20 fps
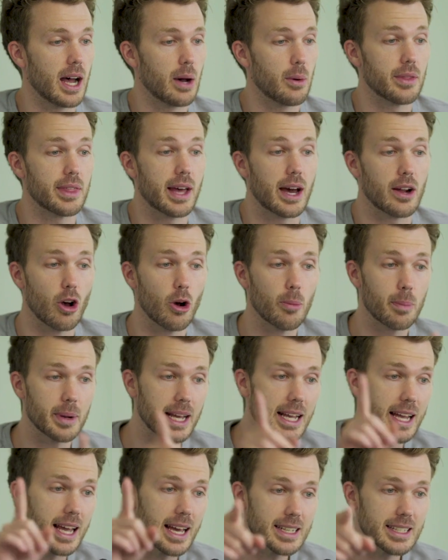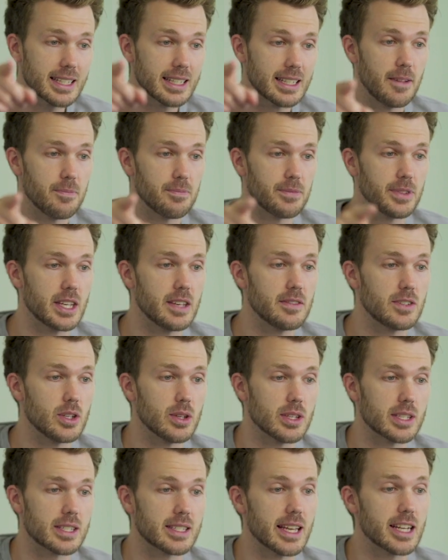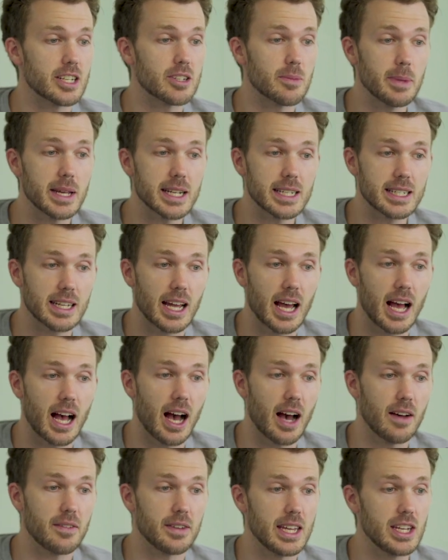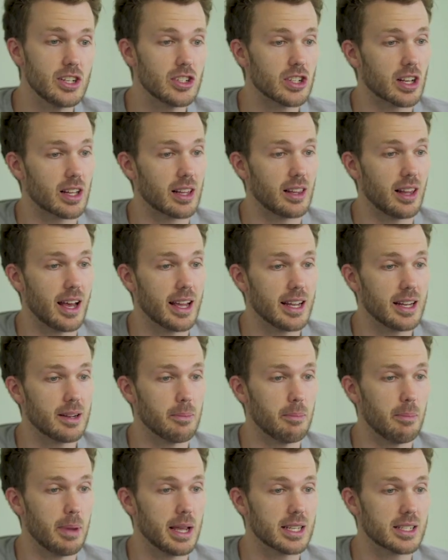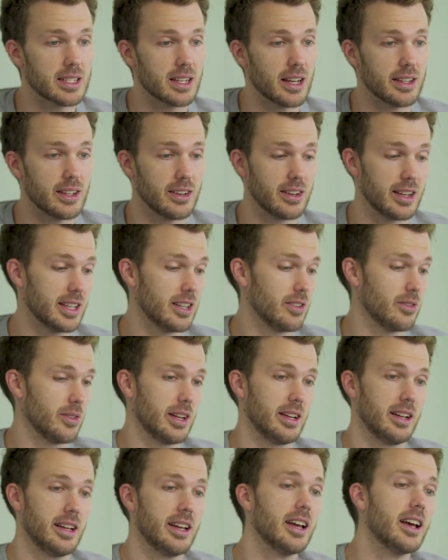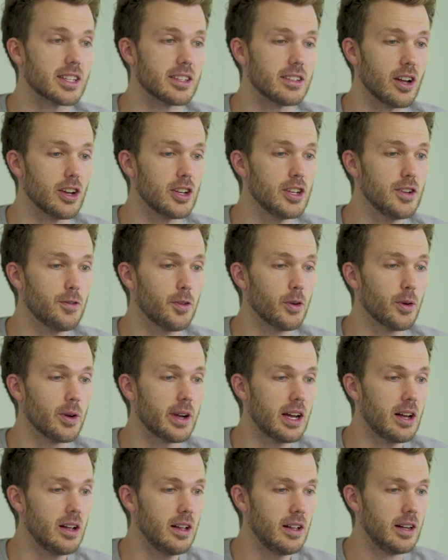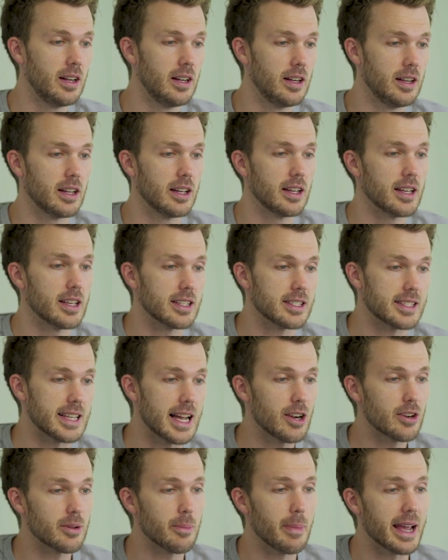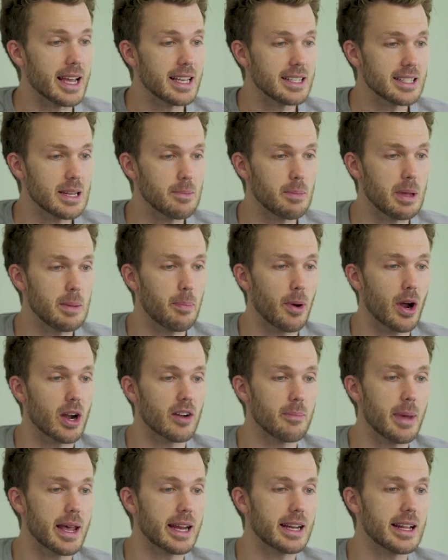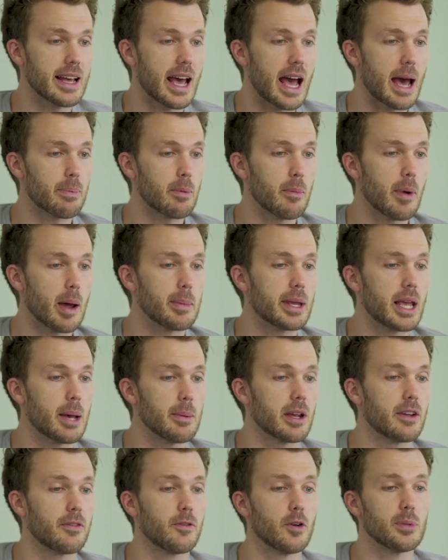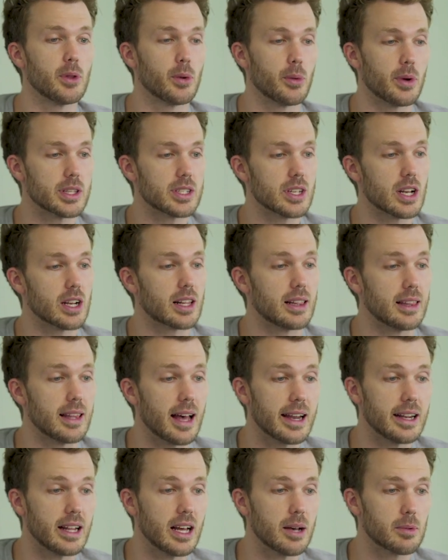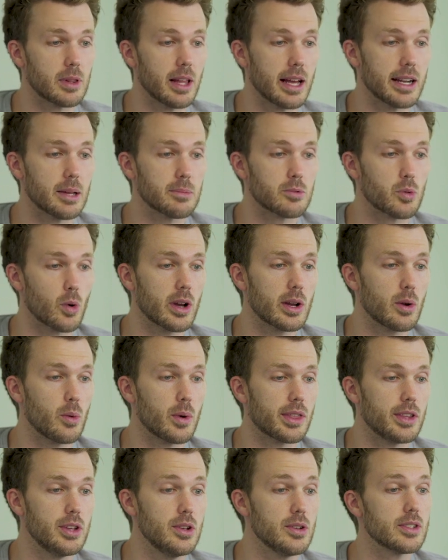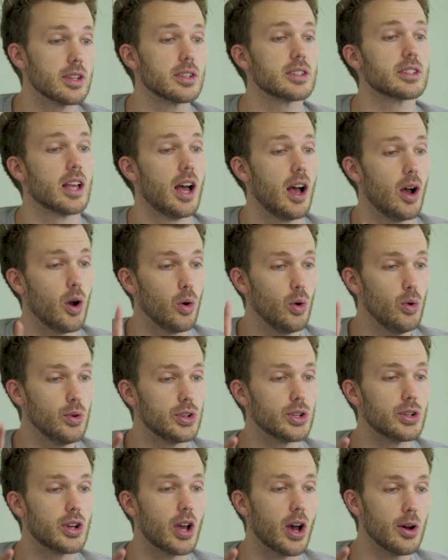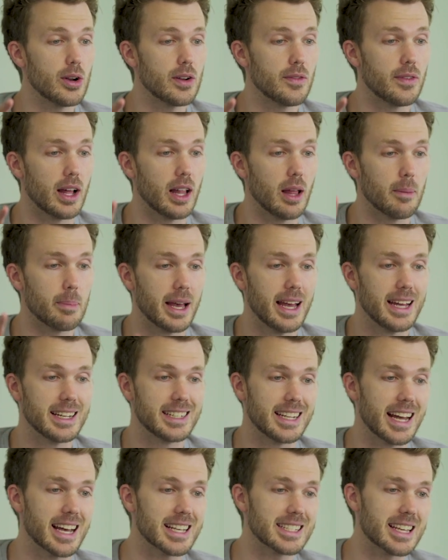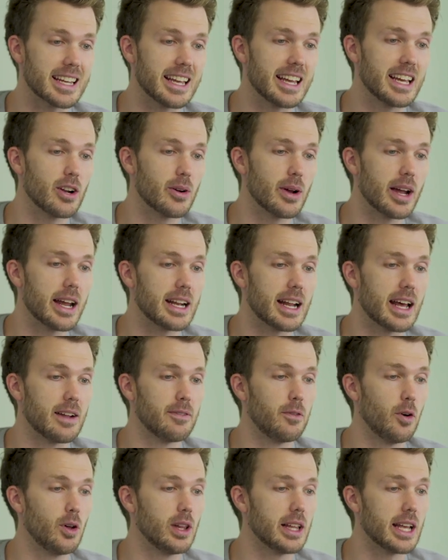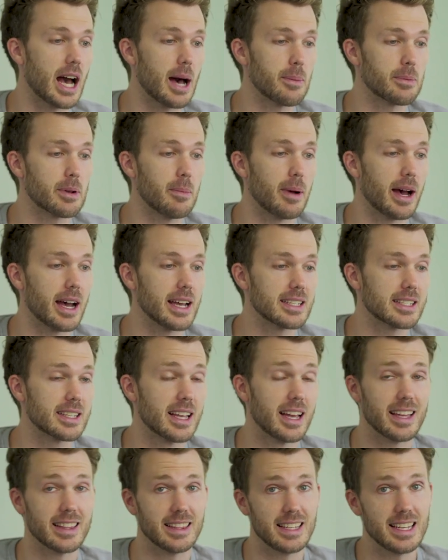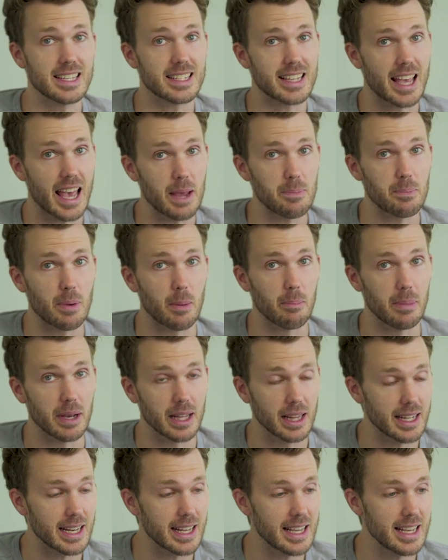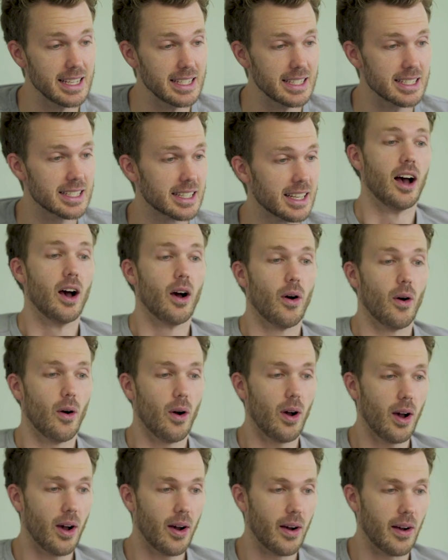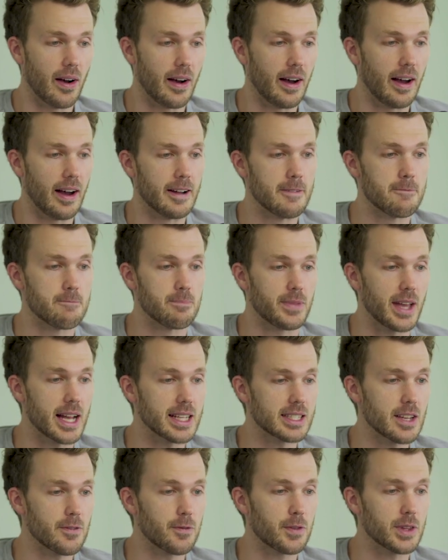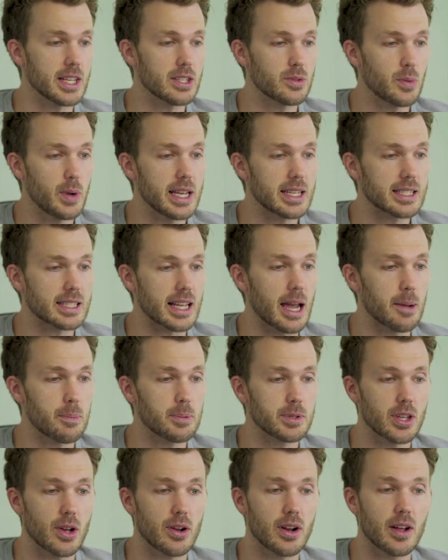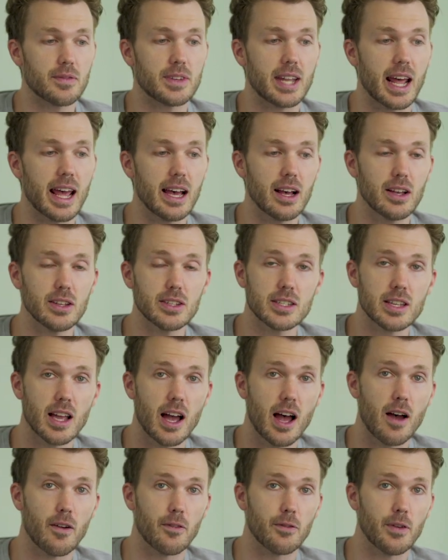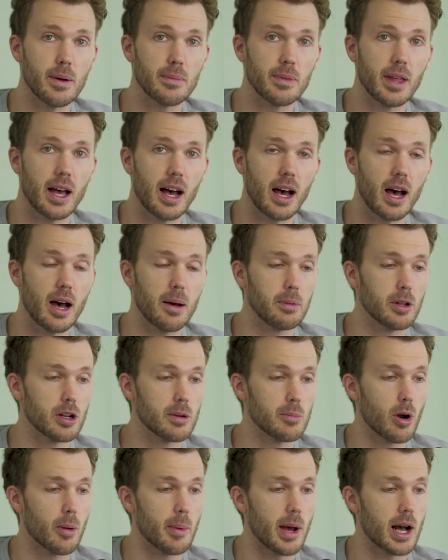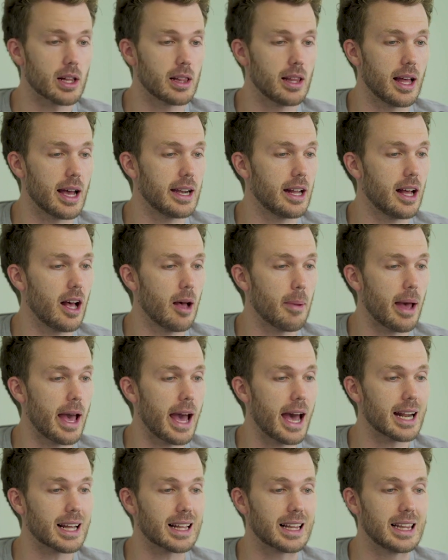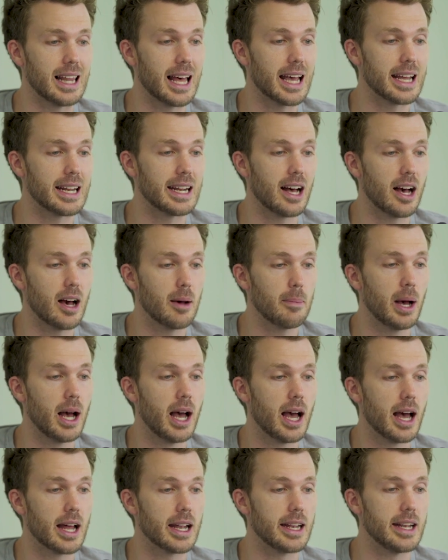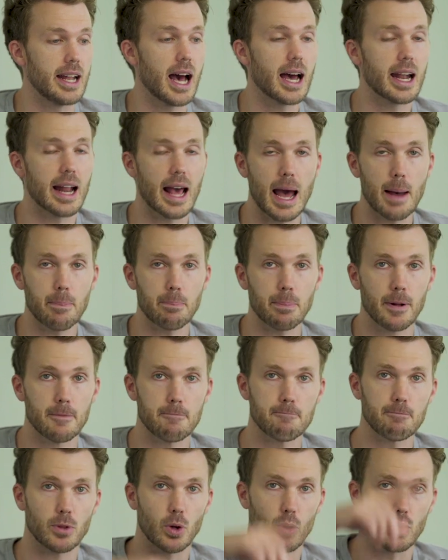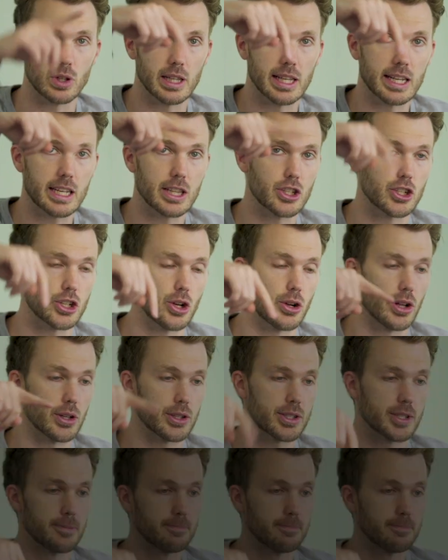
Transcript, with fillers: without opening it, gives you a sentiment of each client based on their interaction. Are you for real? Sound amazing? Be part of making it happen by becoming a firm that runs on Client Hub. Client Hub's working with users ooh, to co-develop, test, iterate, and fully optimize these capabilities. Whoa, that's it for this week's episode of Tales from the Hub. Learn more about Client Hub at clienthub.app or the link in the show notes.